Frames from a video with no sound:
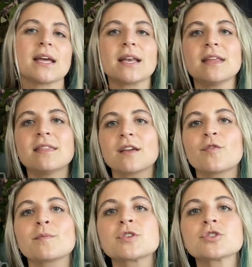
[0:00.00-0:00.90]
anything
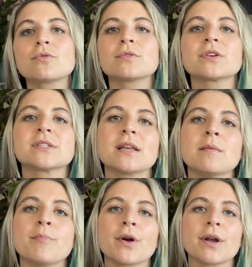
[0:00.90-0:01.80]
from the shoulders, any
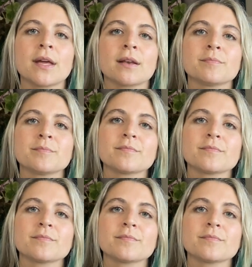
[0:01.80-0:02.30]
burden.